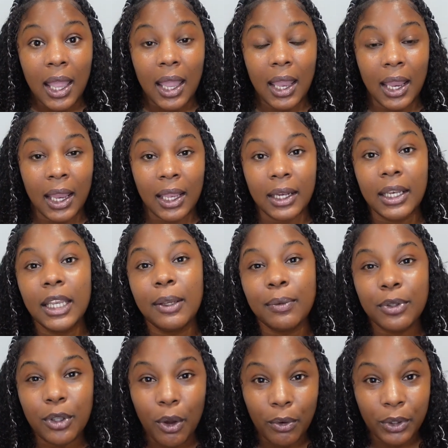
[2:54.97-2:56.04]
And he
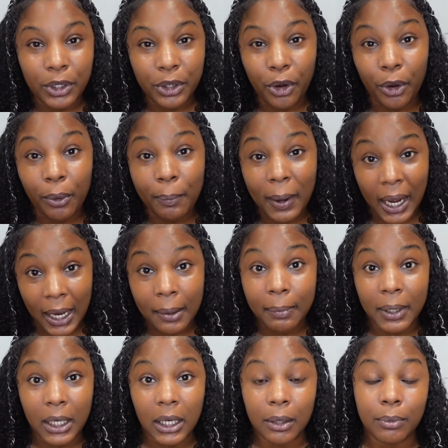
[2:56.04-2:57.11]
was holding her
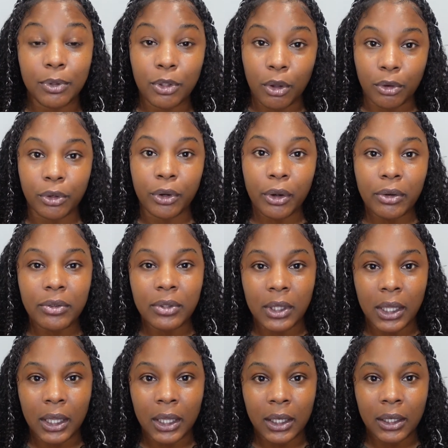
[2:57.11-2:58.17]
baby. He was holding her
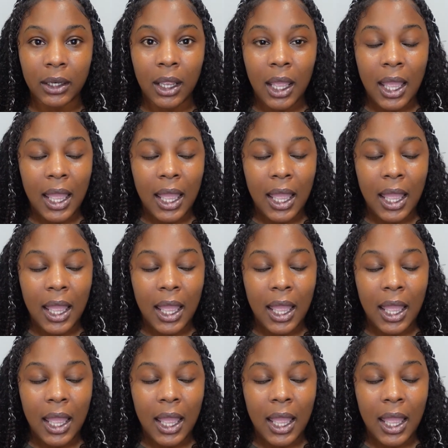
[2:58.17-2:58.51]
son.